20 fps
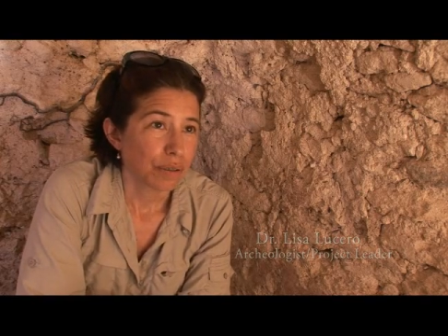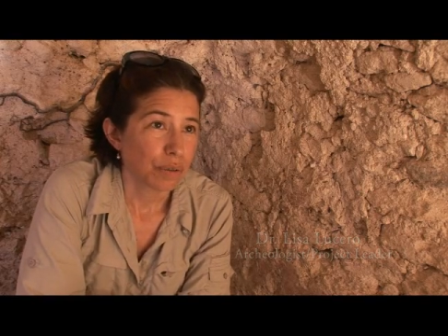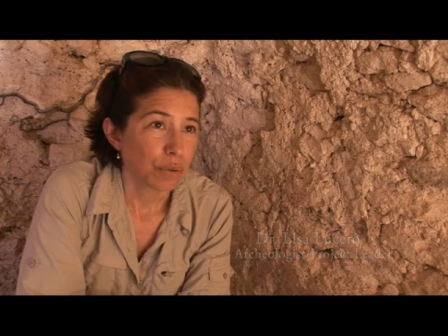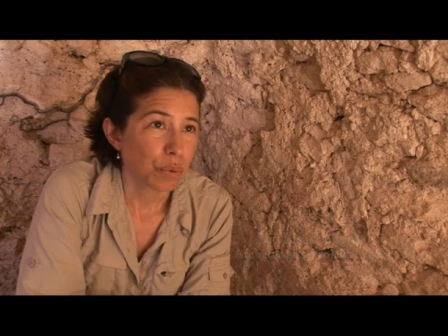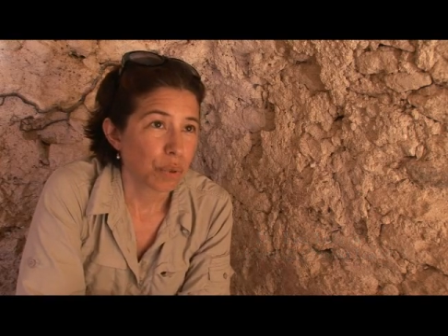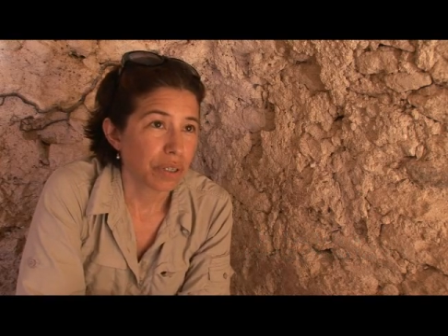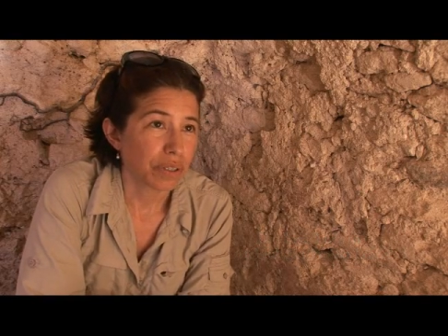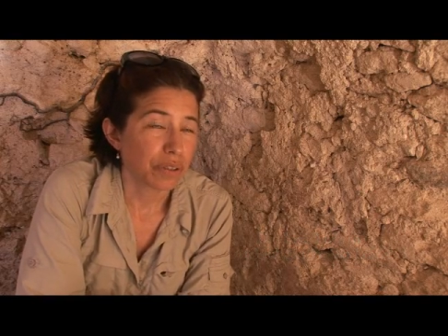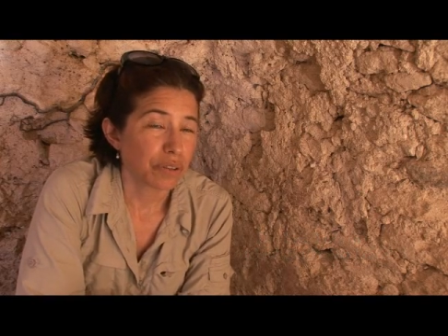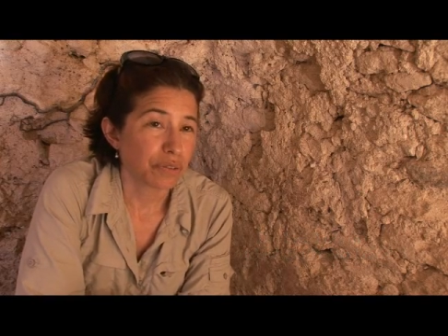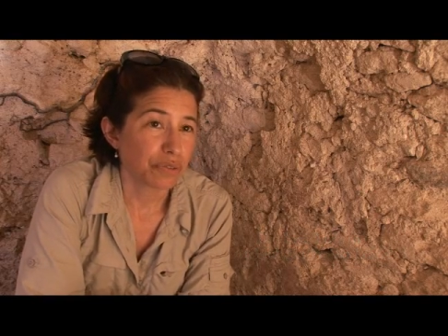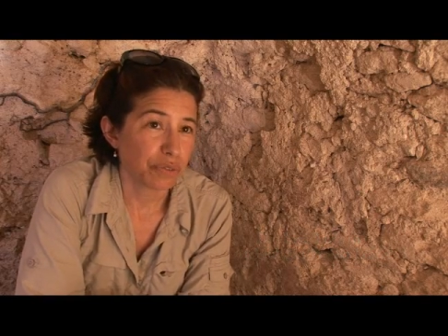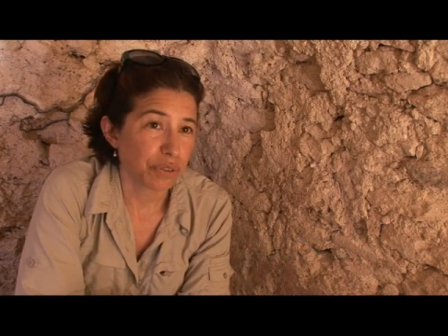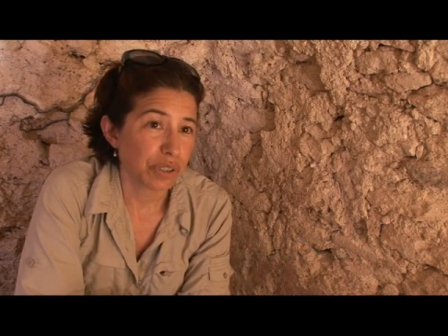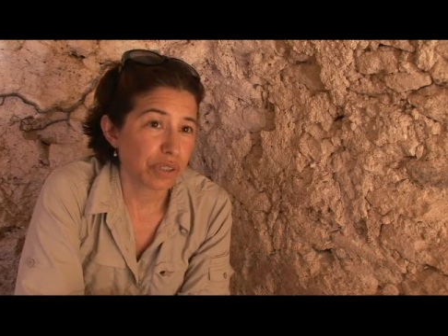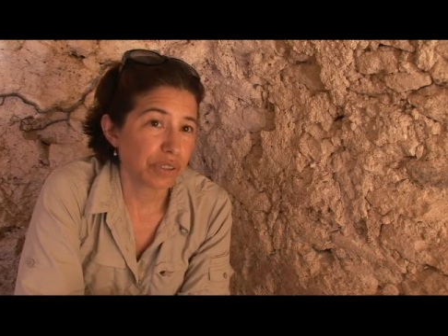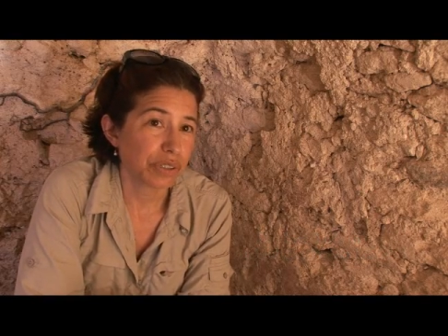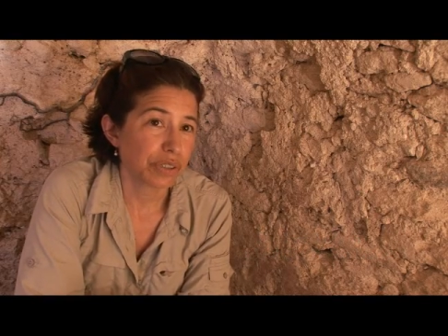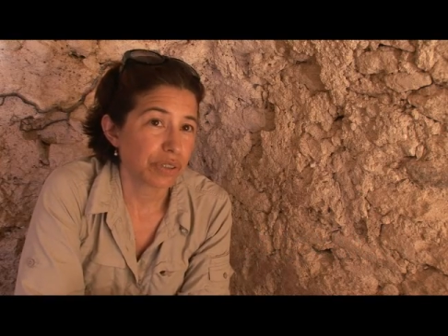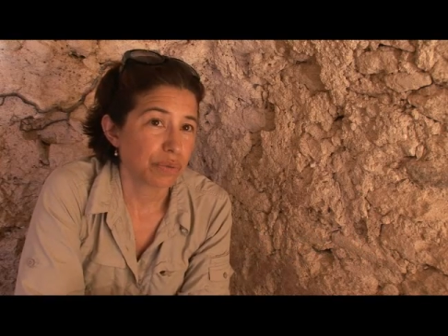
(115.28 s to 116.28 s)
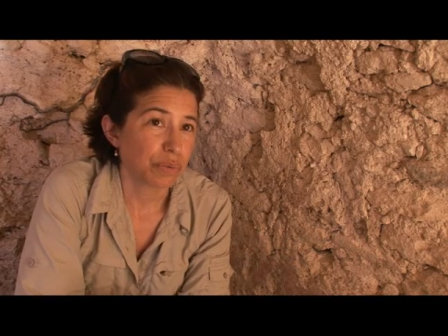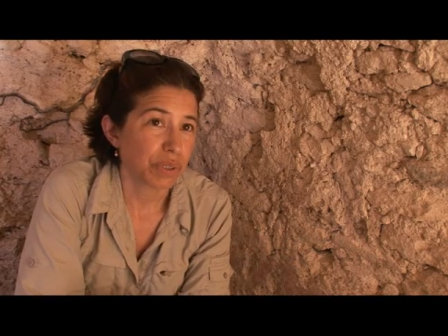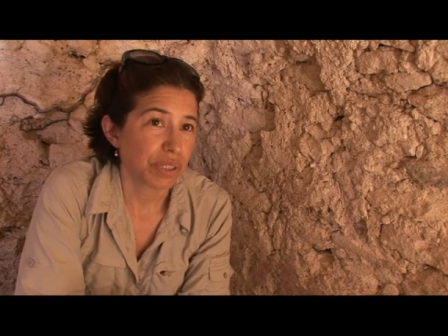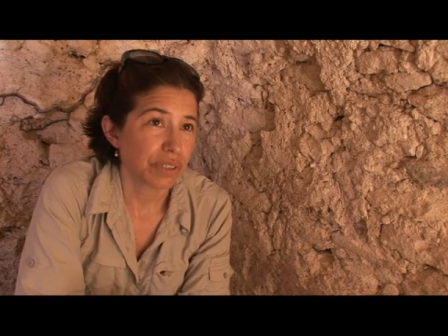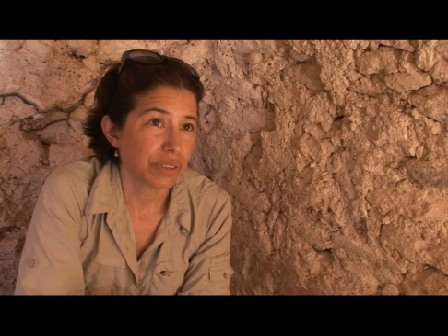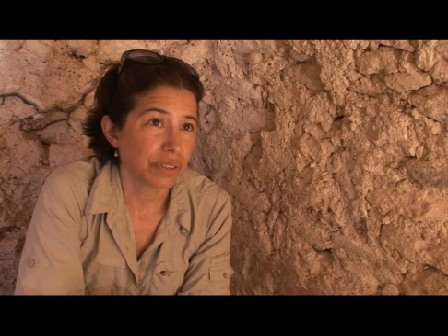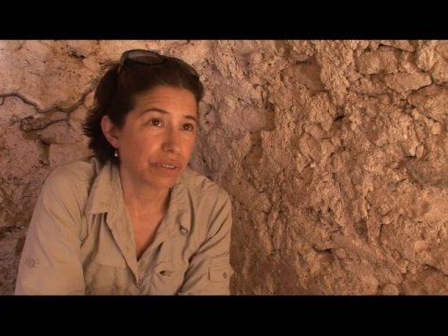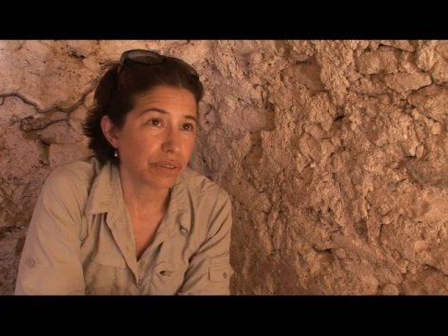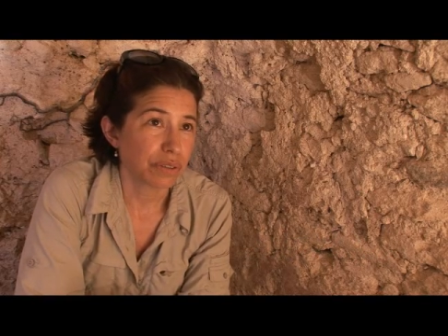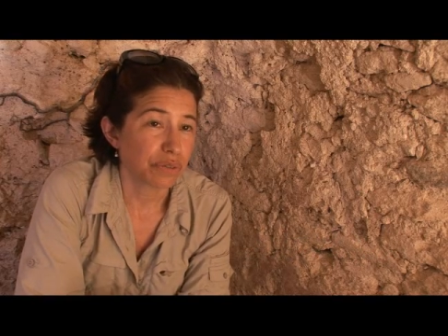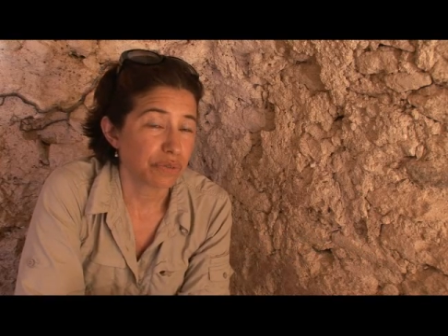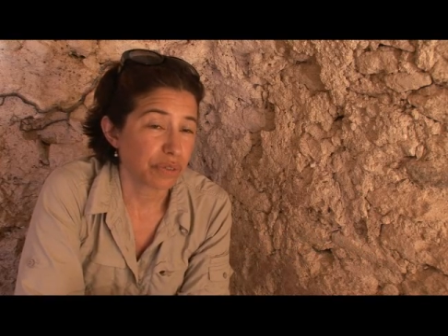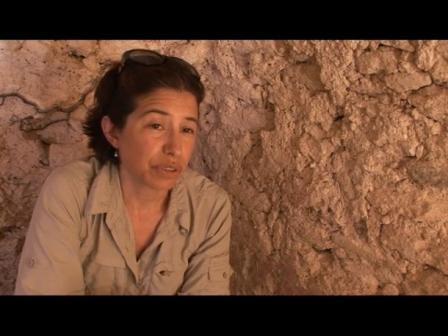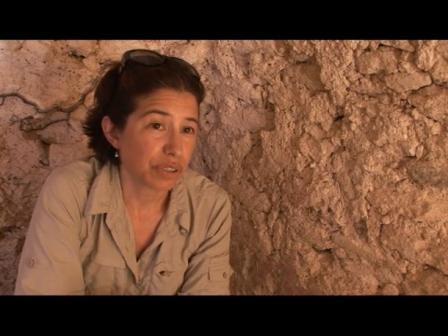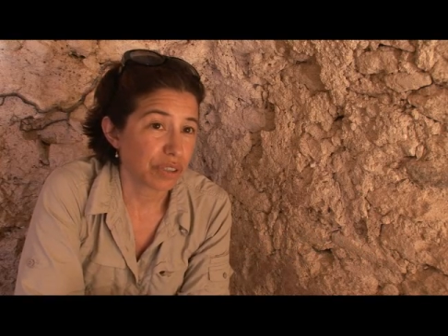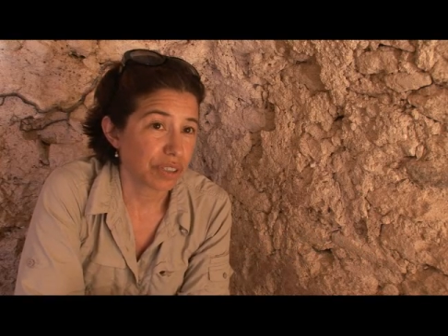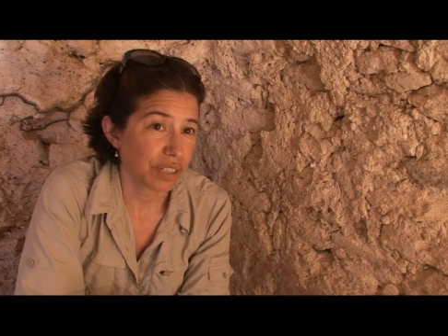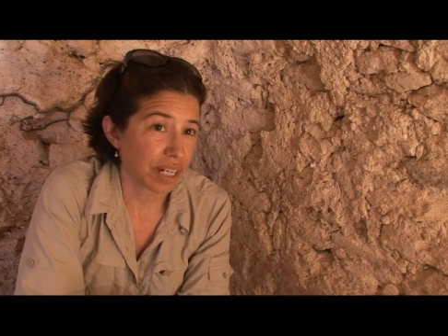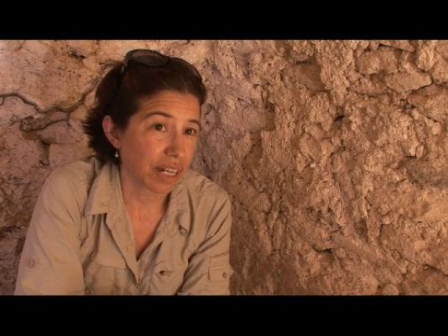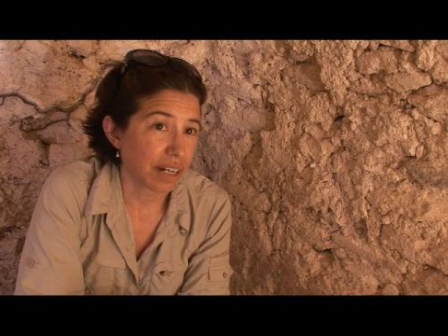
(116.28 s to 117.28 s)
One of the first was their
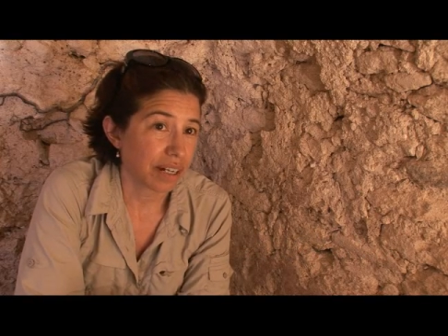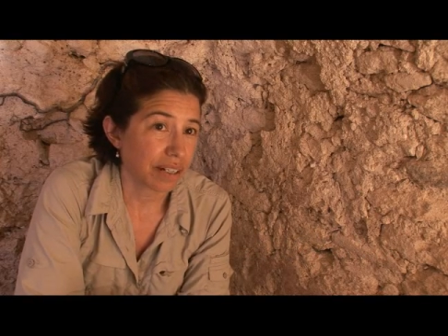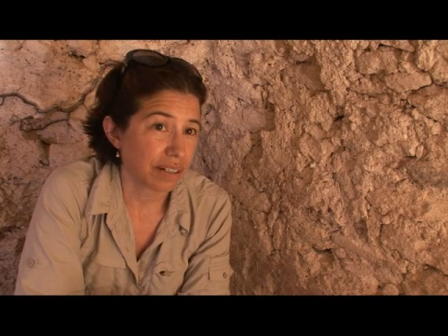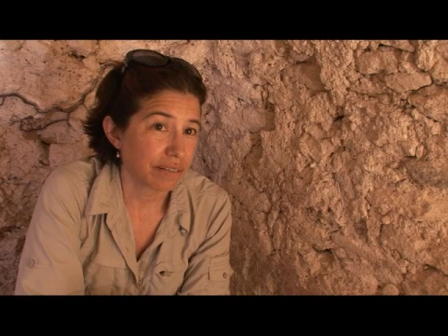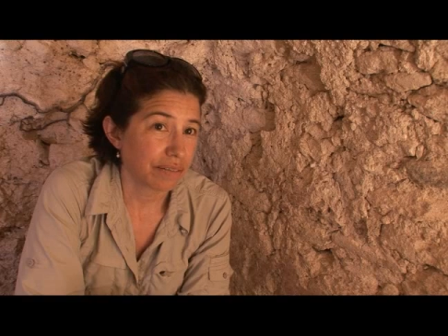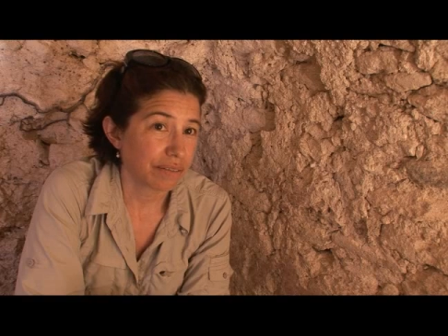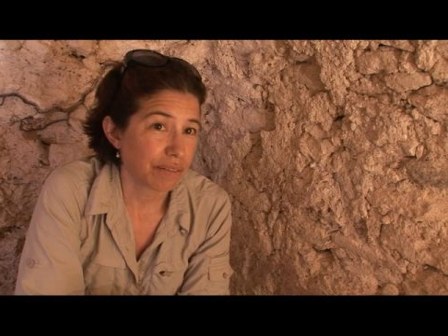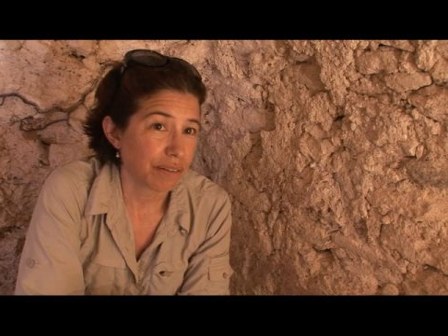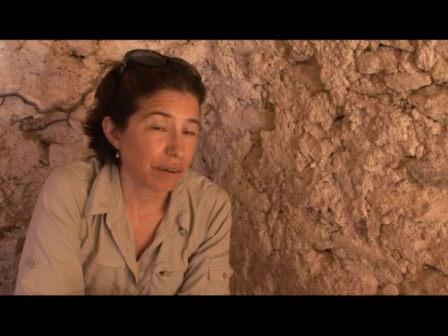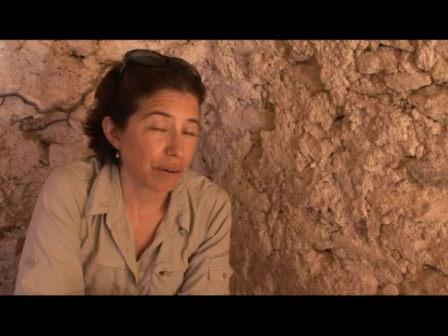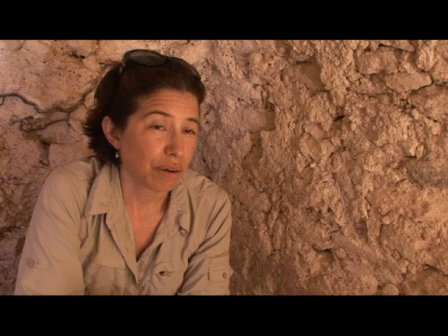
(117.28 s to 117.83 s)
first dive,